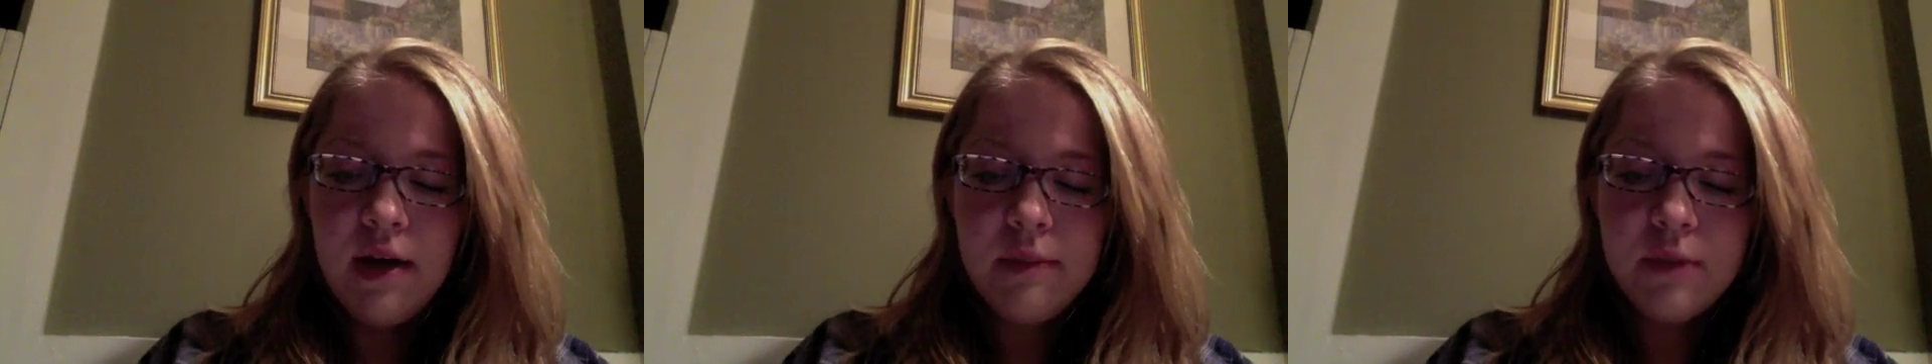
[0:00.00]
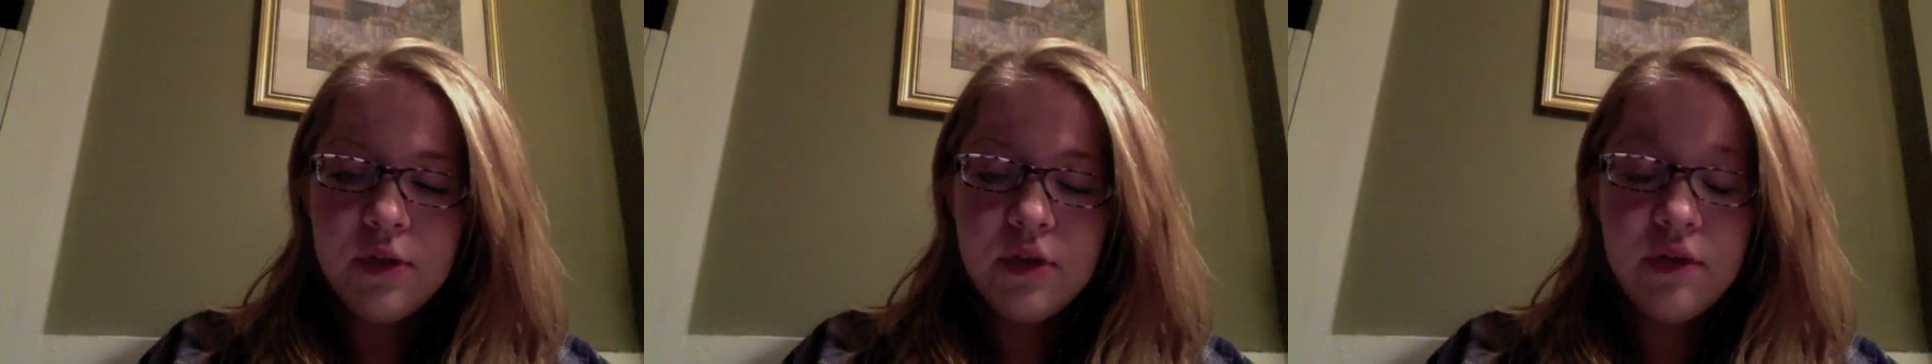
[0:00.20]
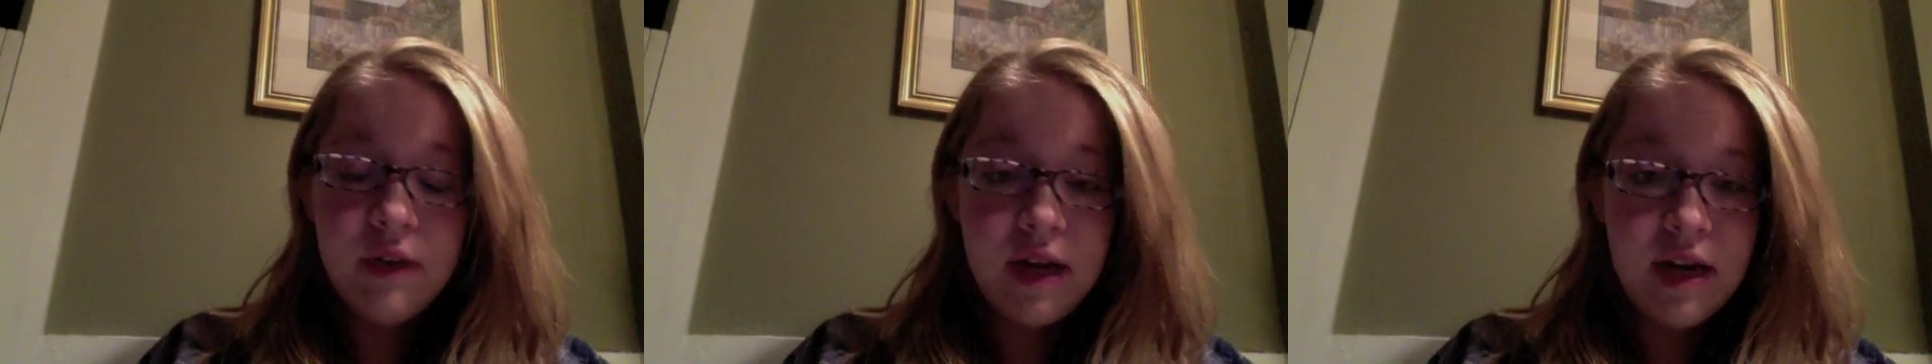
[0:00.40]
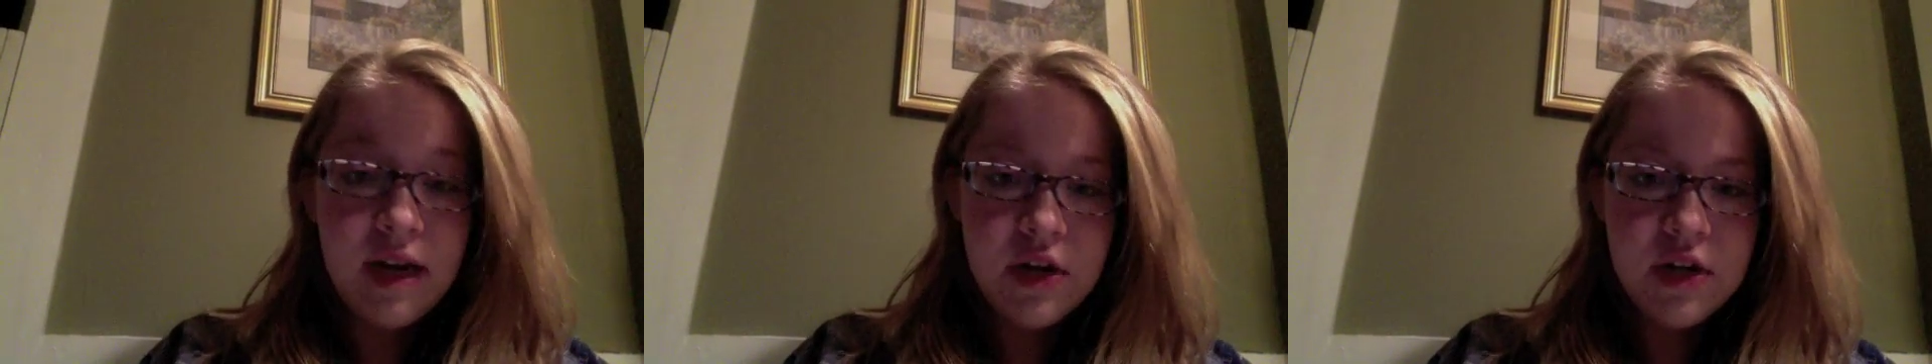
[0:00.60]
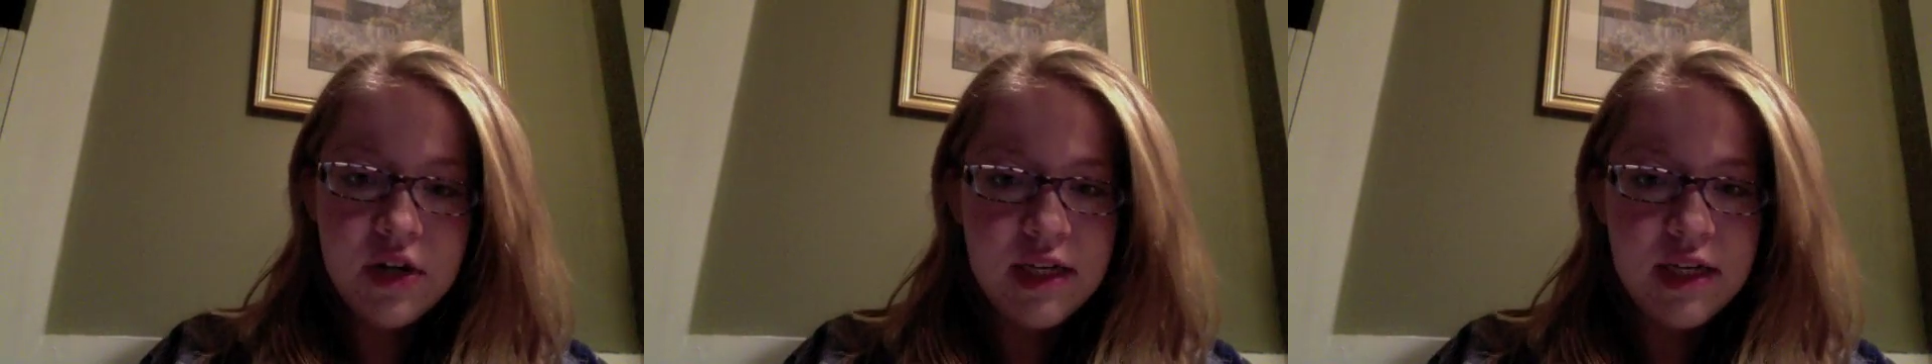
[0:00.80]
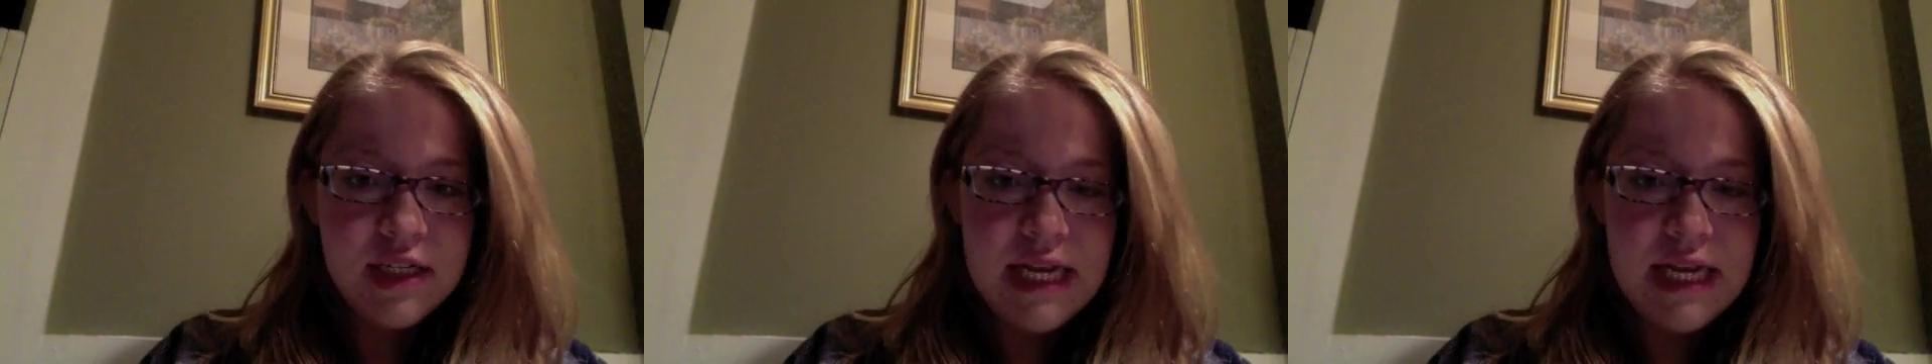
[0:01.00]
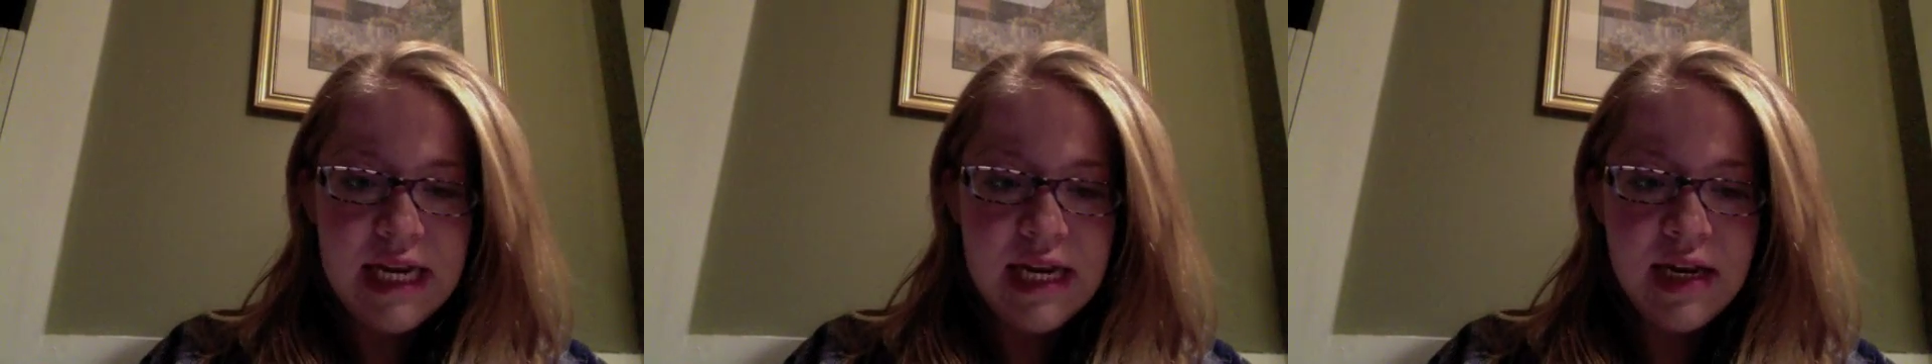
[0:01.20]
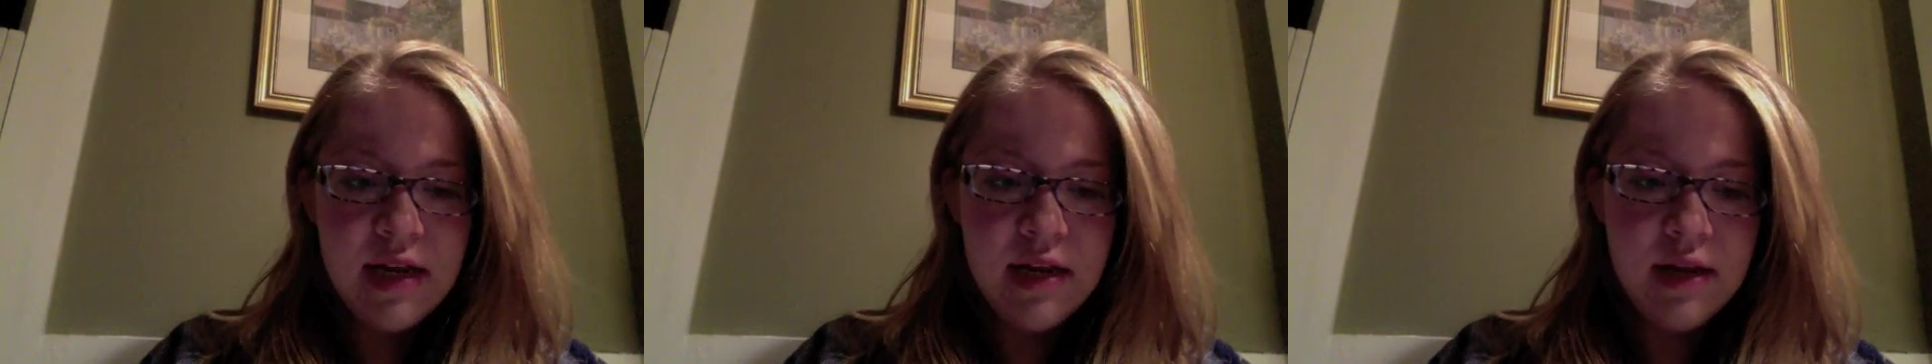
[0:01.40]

which is fun. I turned 18,